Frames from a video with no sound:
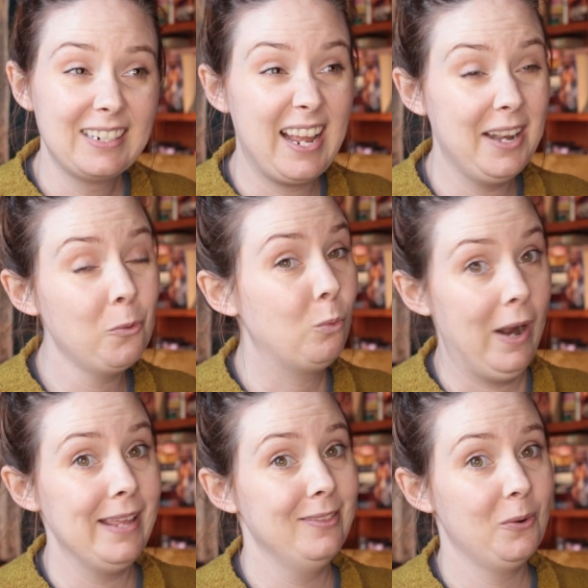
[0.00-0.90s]
kind of
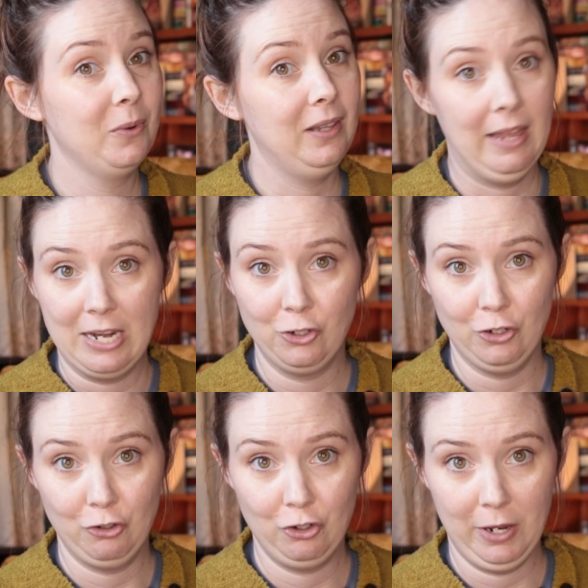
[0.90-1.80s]
write the
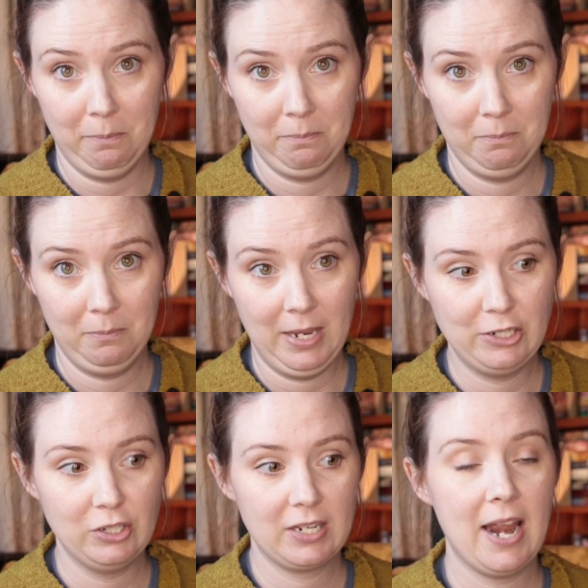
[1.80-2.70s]
relationship.
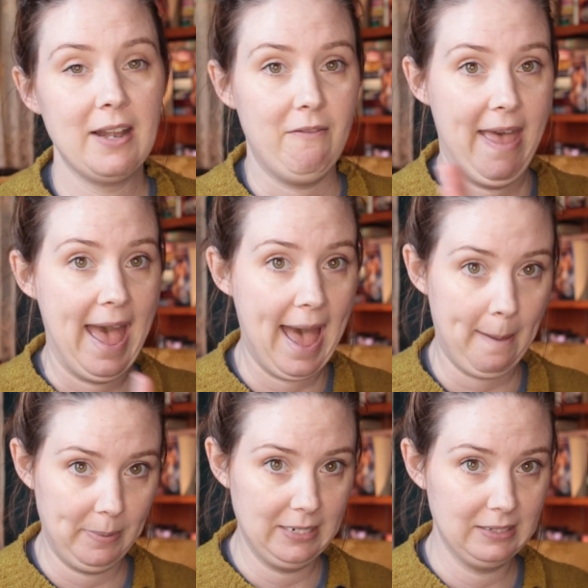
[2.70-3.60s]
It just kind of
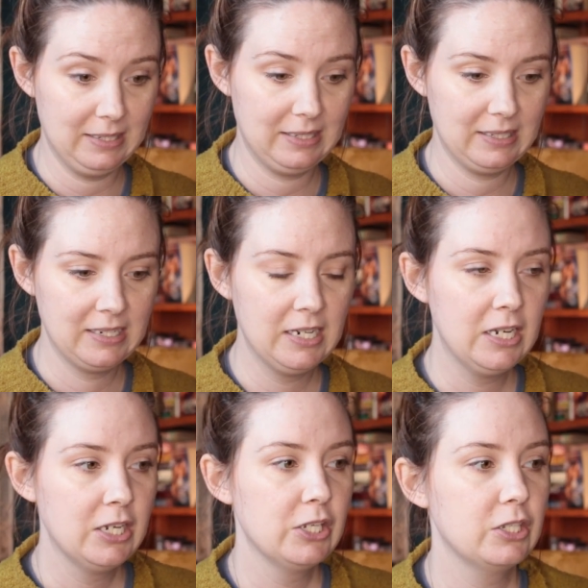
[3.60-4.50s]
happens.
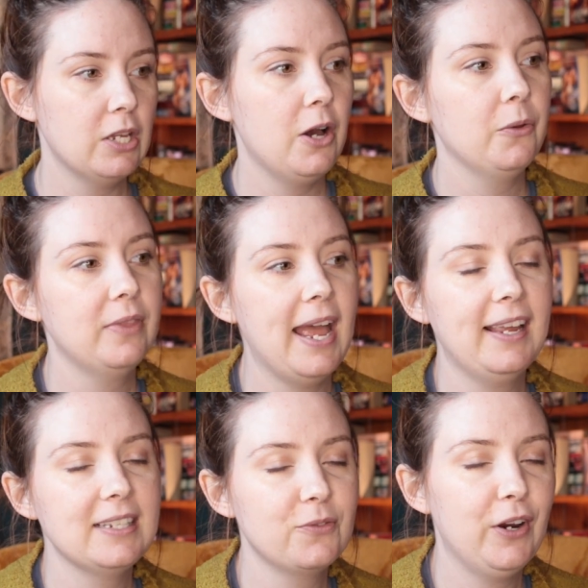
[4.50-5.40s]
So
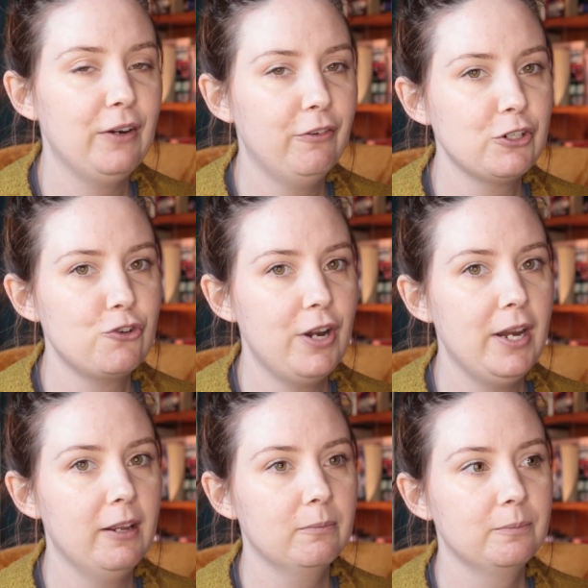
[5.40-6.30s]
that gets very
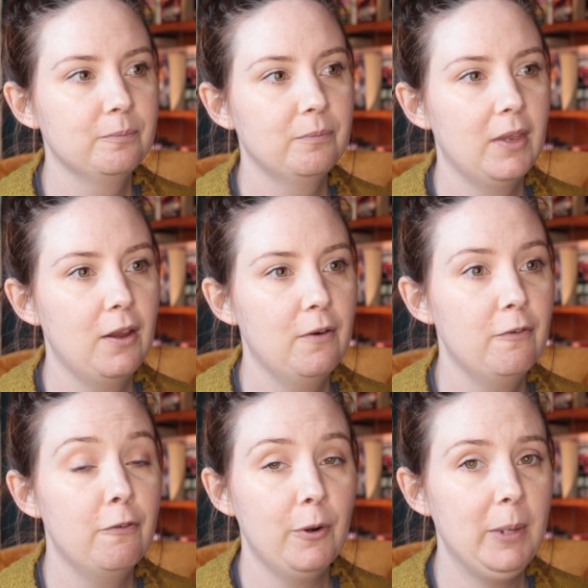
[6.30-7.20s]
frustrating
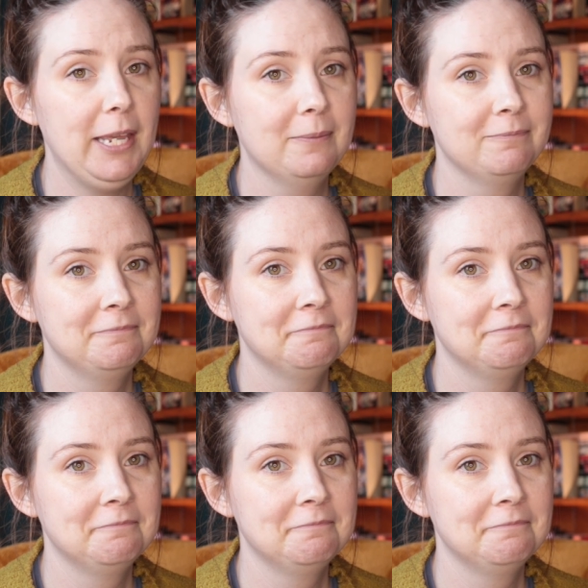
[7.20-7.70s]
for me.